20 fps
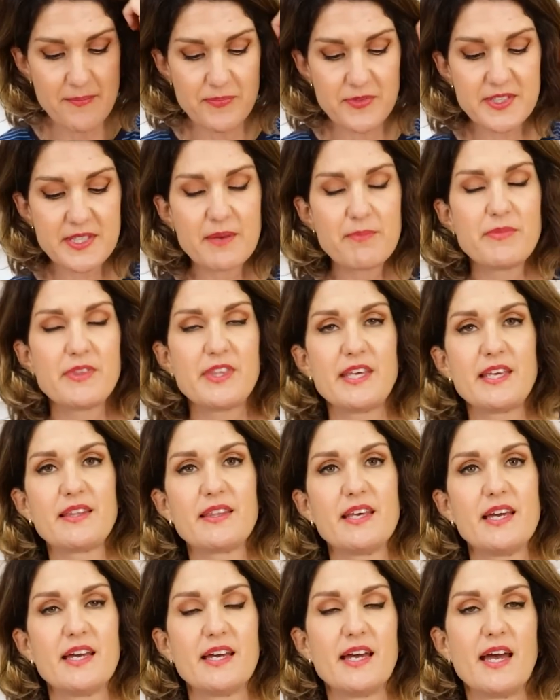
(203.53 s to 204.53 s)
something
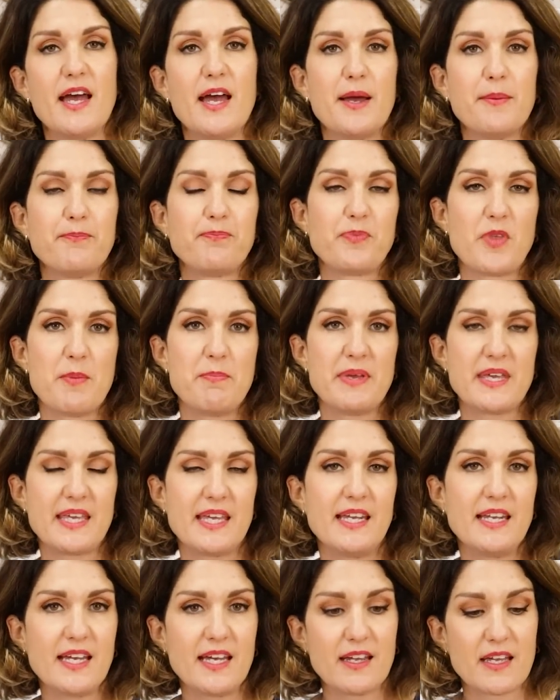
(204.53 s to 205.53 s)
that um, a
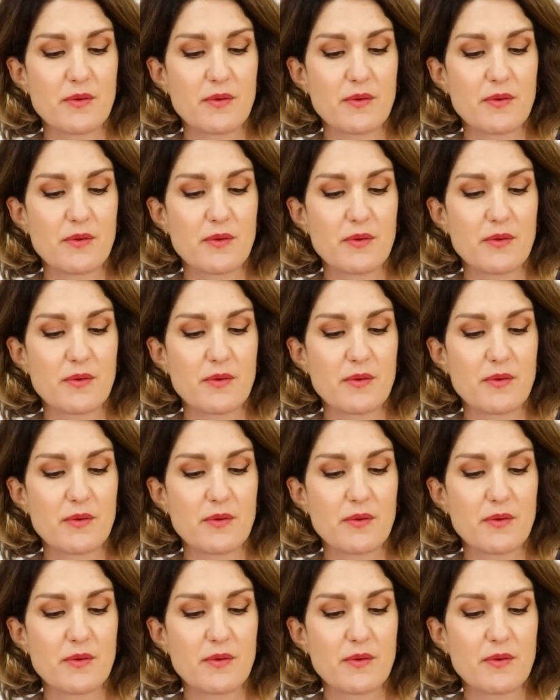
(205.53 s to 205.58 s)
beginner